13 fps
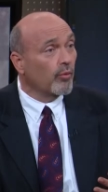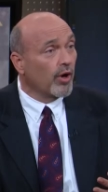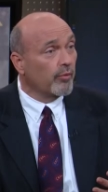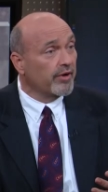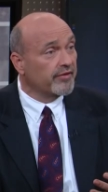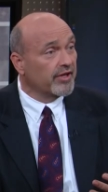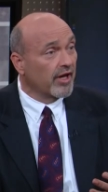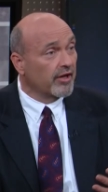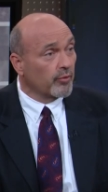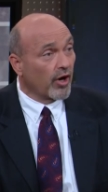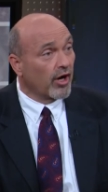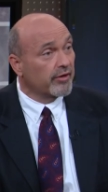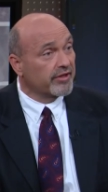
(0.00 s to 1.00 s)
what we've done,
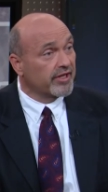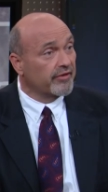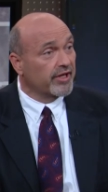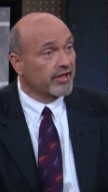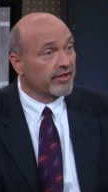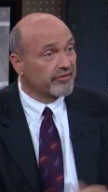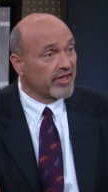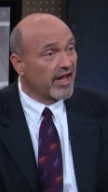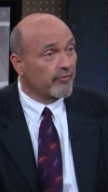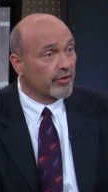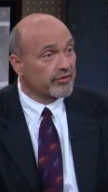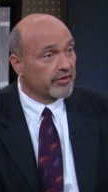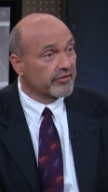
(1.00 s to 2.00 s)
our dividend has
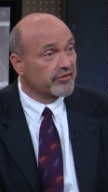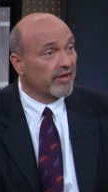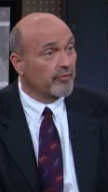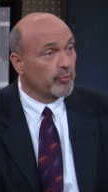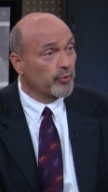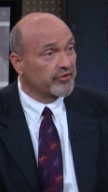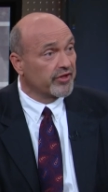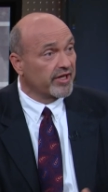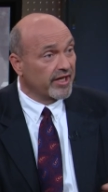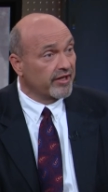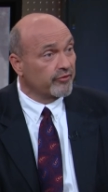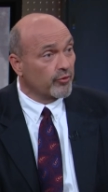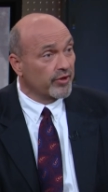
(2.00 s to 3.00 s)
averaged a seven percent
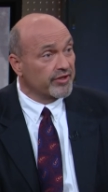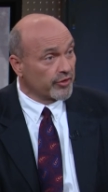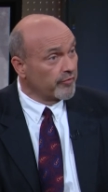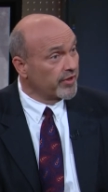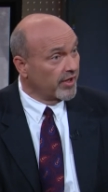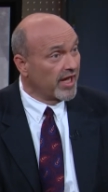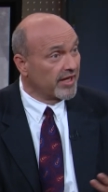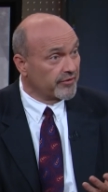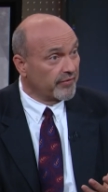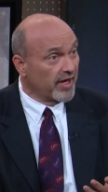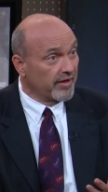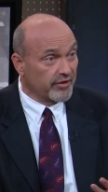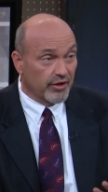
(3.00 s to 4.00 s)
increase over the last
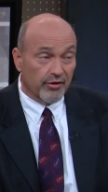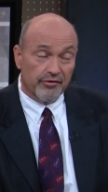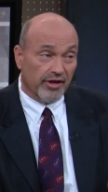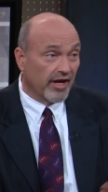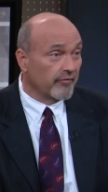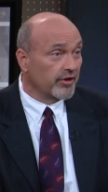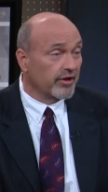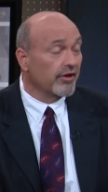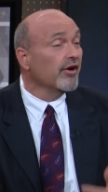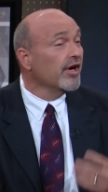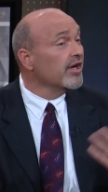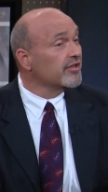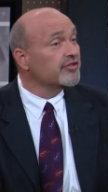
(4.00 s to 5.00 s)
five years every year.
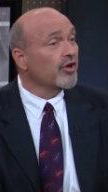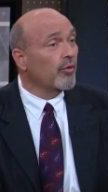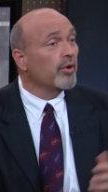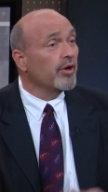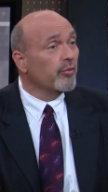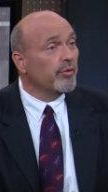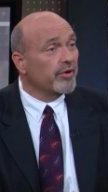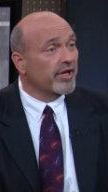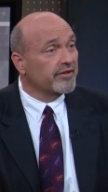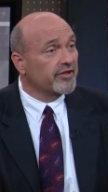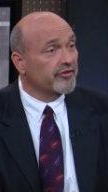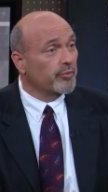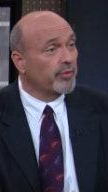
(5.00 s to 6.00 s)
So we, we would
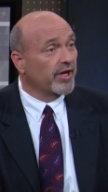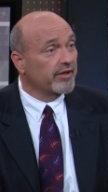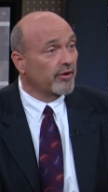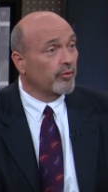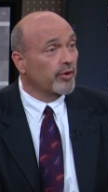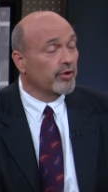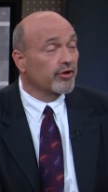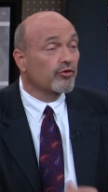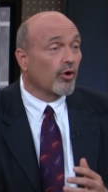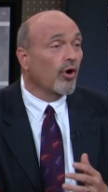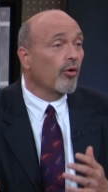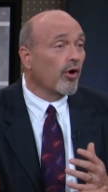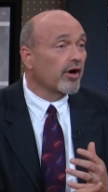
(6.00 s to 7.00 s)
anticipate that we would
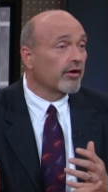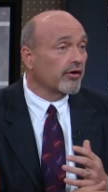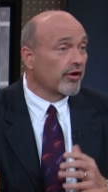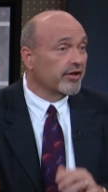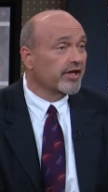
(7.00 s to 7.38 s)
grow our, our